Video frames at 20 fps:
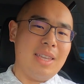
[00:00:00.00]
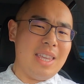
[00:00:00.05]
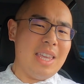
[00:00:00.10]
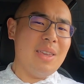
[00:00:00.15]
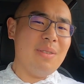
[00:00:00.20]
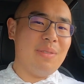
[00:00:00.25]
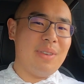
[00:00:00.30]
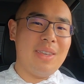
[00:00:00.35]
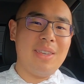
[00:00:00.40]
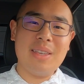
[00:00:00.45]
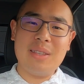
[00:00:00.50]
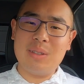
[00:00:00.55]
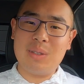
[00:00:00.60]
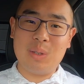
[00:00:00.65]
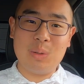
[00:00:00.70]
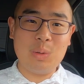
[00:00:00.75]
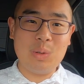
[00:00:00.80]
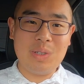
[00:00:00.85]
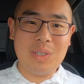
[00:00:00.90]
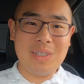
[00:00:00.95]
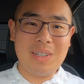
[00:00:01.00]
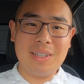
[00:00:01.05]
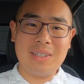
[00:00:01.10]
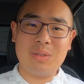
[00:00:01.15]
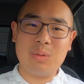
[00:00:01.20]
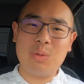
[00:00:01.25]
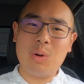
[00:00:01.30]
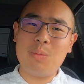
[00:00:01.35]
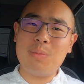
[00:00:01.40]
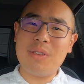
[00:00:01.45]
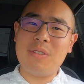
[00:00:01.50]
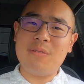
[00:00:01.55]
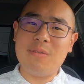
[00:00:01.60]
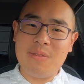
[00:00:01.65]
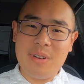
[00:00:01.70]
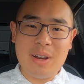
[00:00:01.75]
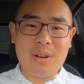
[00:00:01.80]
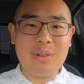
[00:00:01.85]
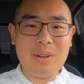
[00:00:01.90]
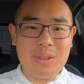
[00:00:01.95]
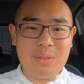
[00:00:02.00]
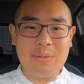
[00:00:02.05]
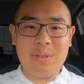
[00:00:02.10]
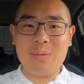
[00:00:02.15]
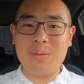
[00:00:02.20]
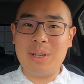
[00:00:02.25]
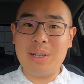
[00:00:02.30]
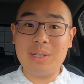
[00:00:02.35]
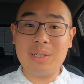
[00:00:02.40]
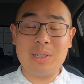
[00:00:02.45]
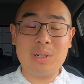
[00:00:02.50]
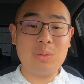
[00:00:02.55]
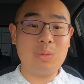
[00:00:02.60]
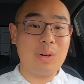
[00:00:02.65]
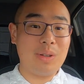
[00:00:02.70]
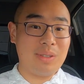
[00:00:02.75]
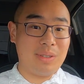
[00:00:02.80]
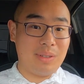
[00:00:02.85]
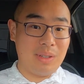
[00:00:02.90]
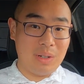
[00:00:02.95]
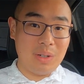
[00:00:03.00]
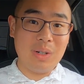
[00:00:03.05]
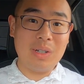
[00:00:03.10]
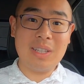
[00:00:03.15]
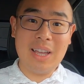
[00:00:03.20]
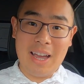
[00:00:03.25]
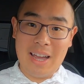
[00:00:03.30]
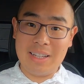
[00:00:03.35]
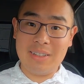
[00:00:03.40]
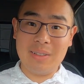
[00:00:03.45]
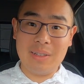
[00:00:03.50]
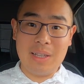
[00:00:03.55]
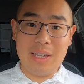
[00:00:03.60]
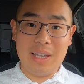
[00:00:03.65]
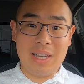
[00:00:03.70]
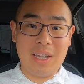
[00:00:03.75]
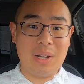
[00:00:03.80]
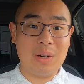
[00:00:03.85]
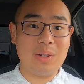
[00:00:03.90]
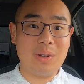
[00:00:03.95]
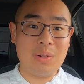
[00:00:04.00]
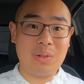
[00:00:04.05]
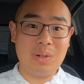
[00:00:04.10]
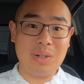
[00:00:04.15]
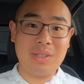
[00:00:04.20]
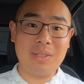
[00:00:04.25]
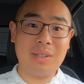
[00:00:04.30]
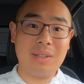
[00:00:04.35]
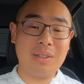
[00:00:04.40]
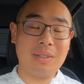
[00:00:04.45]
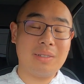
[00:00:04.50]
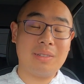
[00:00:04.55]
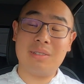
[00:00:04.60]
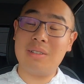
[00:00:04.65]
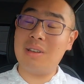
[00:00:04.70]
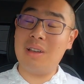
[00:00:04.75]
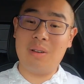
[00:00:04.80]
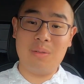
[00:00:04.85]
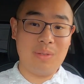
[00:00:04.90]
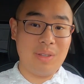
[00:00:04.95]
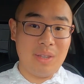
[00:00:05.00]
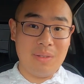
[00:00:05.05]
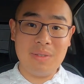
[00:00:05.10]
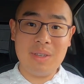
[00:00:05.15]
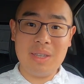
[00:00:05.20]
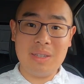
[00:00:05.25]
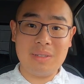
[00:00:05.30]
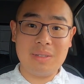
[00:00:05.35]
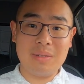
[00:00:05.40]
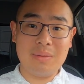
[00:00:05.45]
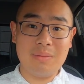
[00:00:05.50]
EV enthusiasts will be very familiar with the good handling characteristics of EVs,